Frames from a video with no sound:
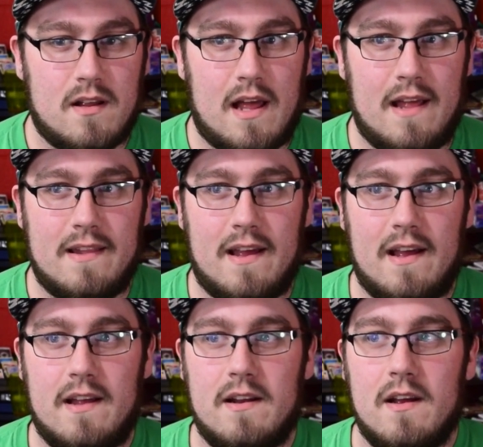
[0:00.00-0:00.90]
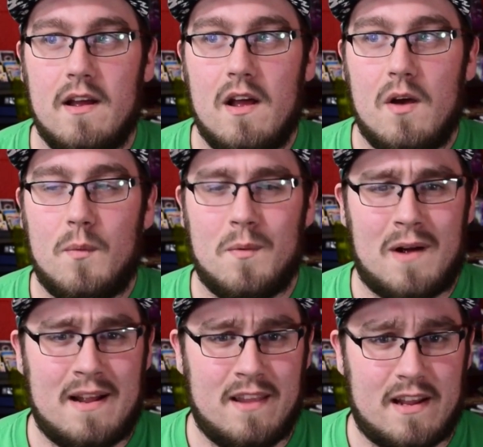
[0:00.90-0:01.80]
And then we were
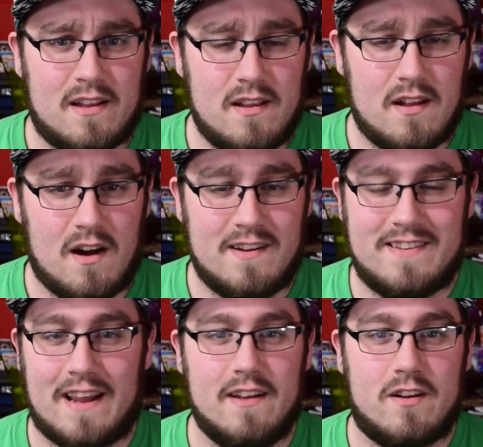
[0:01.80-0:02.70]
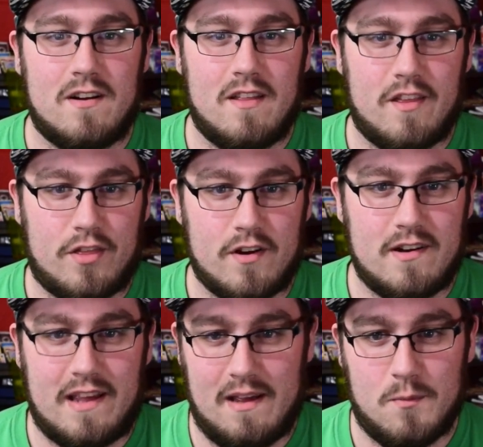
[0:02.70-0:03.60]
on like our second turn of the
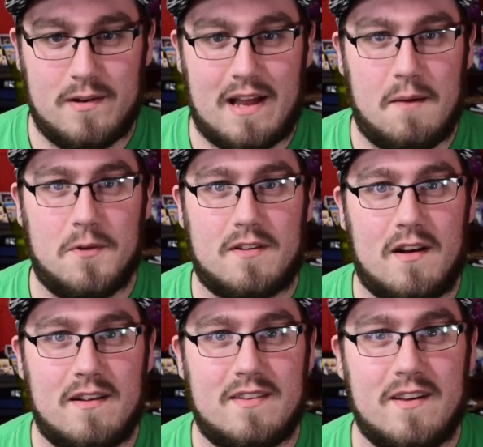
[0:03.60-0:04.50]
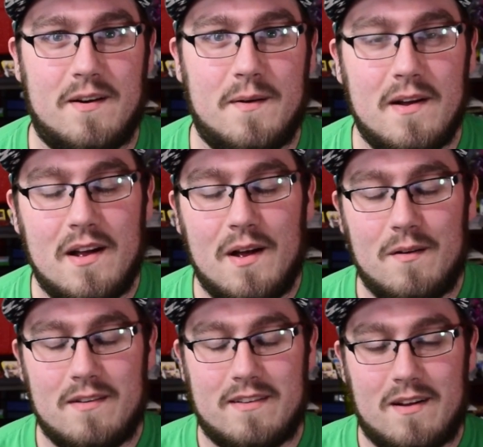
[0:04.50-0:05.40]
3rd game when time was called, so
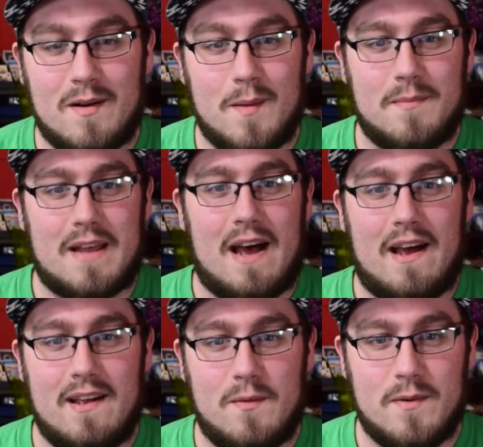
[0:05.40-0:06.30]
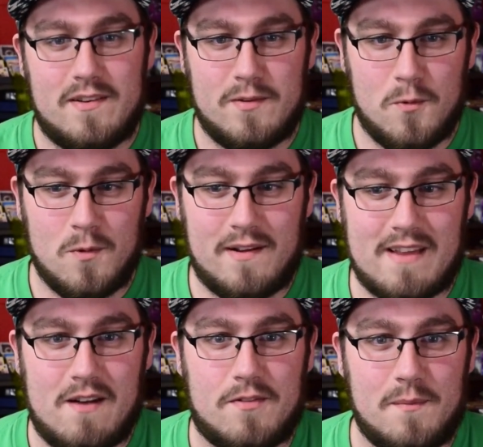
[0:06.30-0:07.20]
we're just like, oh, tie, which works
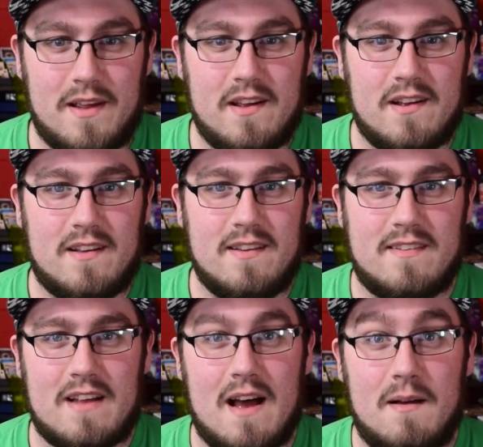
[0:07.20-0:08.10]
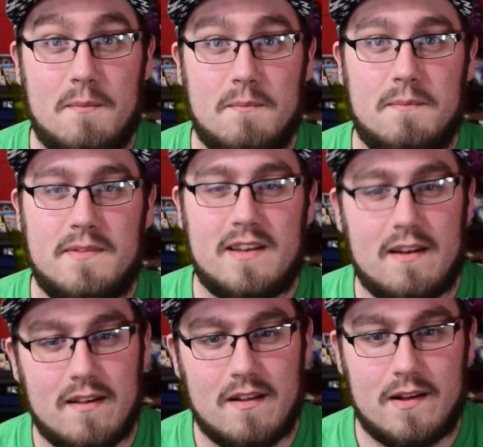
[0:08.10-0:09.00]
out for me, because I'm sitting
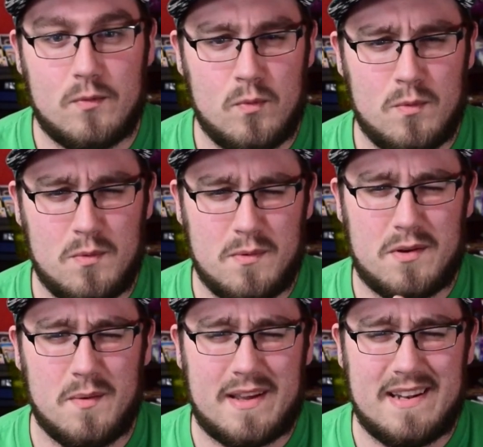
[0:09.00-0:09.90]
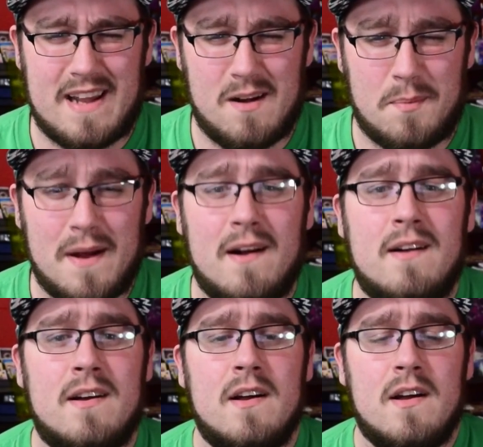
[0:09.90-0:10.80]
there like, ooh, don't get down
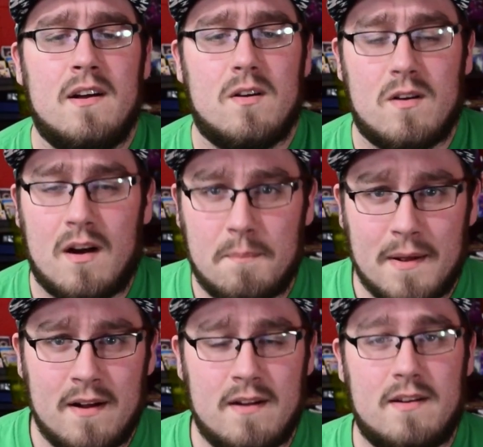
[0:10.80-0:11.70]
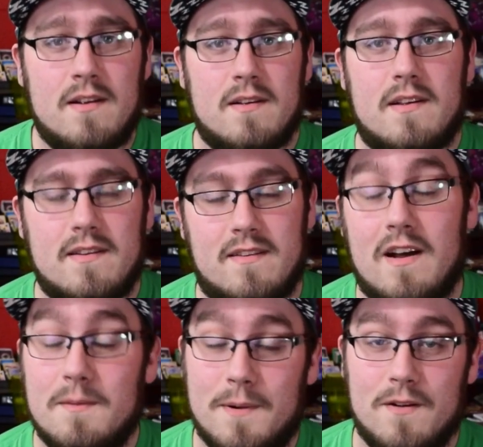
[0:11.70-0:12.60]
paired or up paired, because the
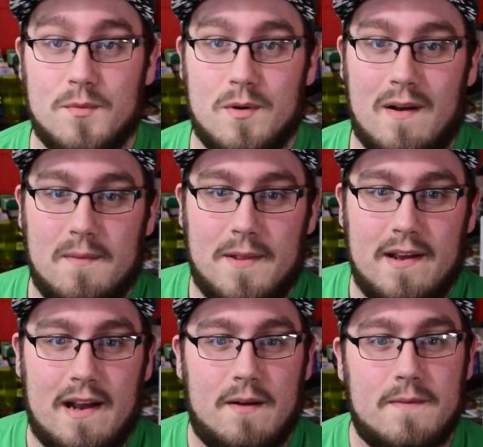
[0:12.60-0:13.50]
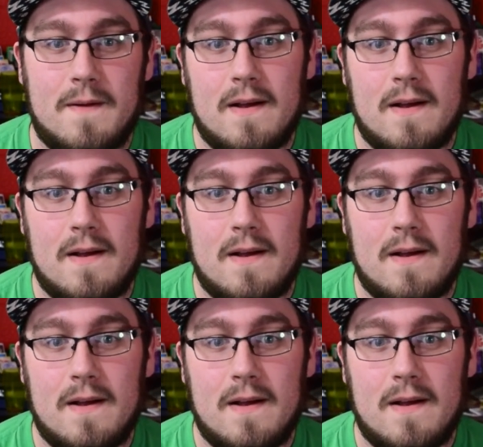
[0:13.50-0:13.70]
up pairs would want to play it out.